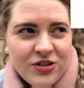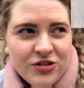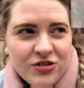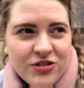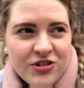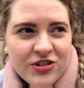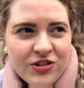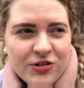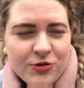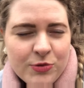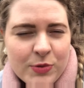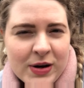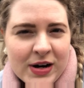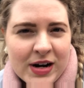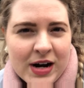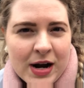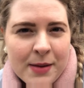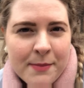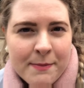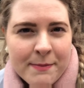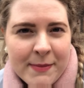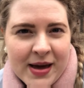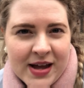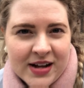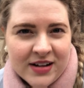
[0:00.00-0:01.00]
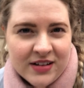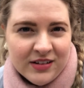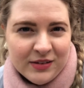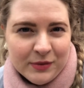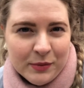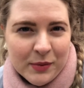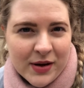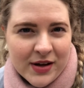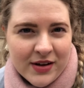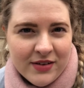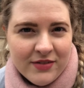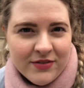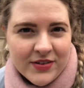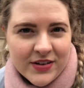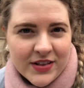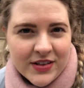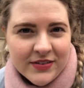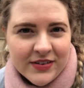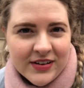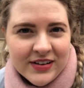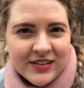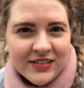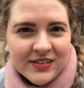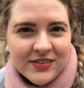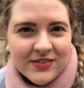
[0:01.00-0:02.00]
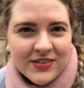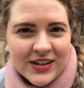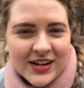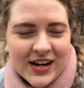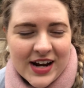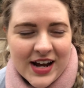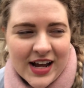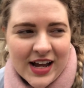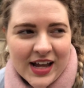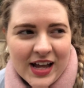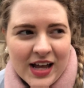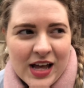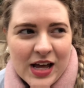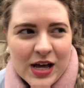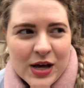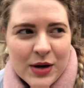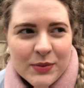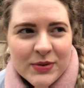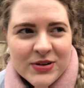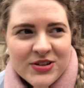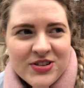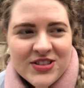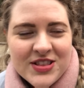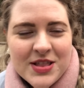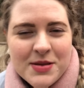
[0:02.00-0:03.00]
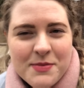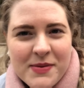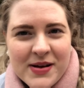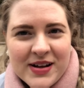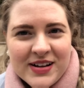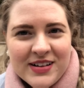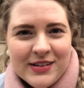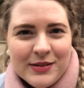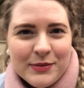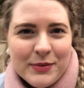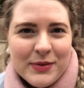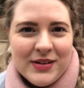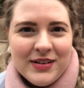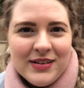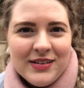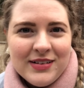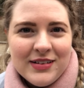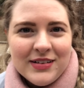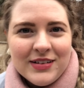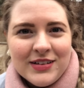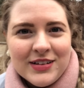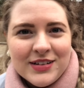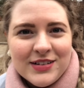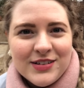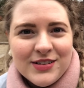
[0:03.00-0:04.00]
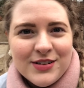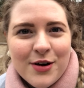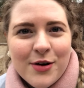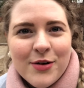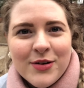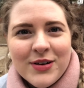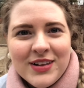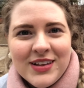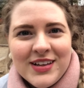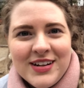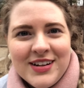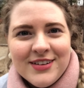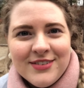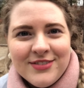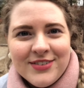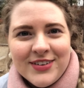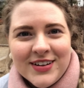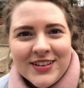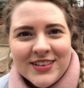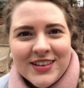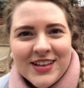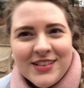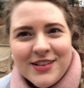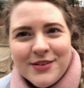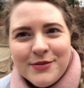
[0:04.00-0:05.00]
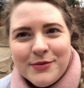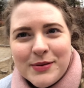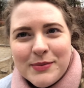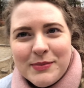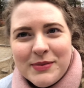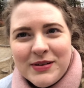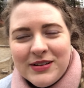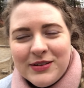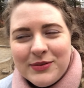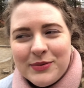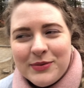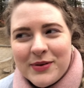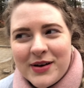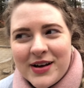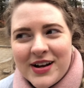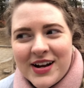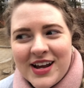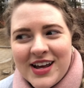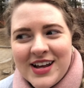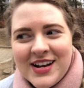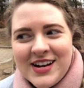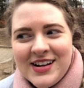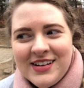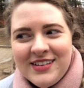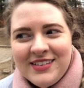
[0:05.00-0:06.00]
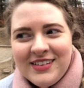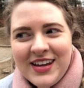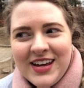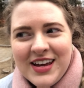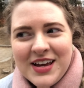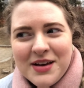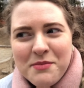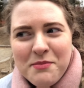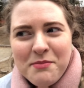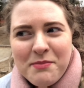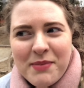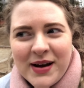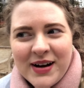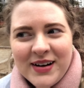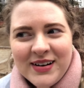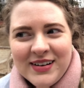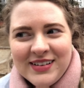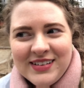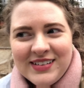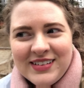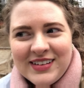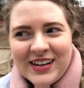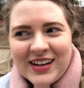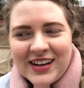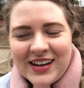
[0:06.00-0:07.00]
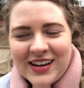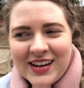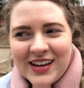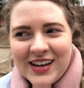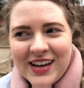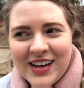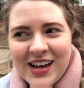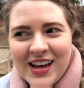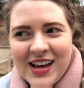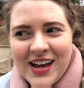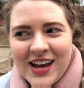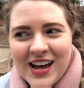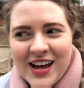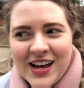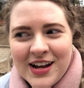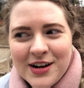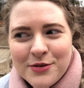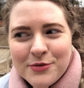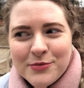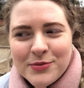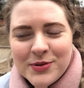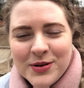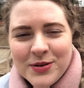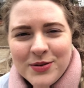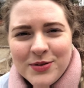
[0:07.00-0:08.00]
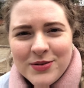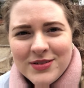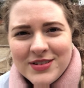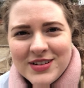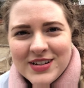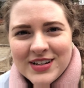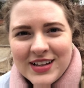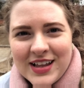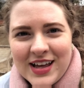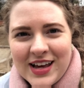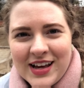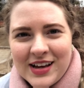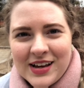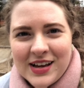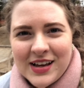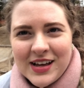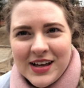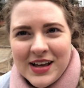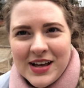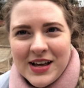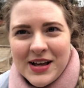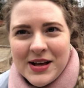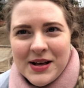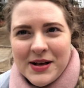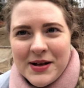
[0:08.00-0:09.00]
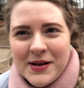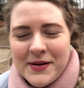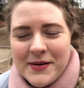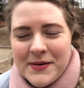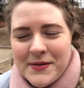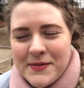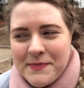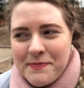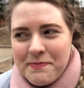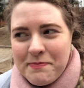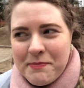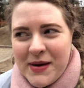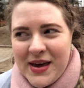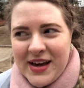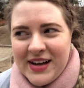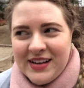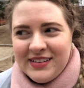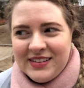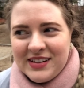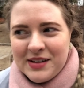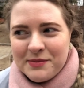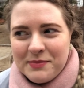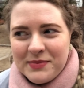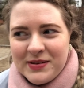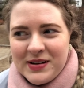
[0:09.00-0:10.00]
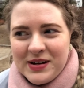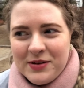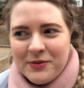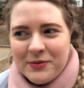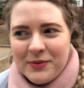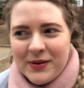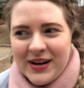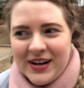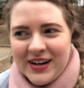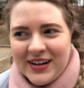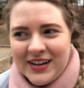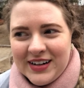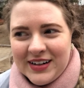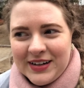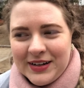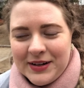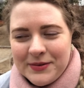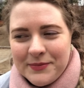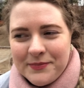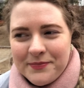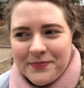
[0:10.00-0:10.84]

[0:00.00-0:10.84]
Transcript: just wear a men's one for the rest of the day? Which the men's ones look totally different than the women's one, and it's like embarrassing and rude to like make somebody wear.